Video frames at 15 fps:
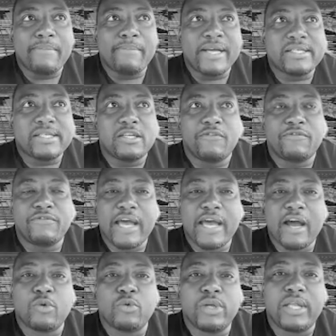myself
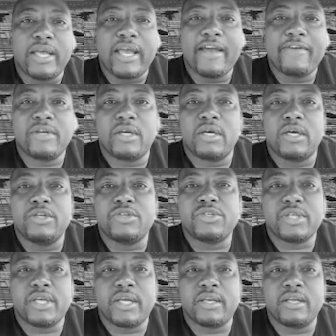now really having an
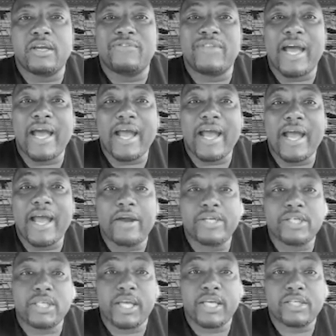understanding of the higher
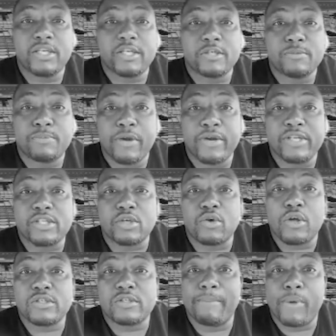education experience
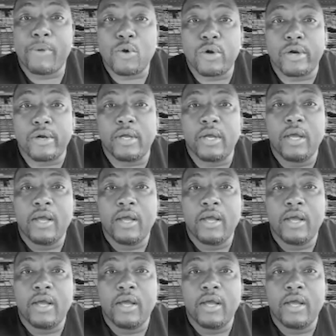across the board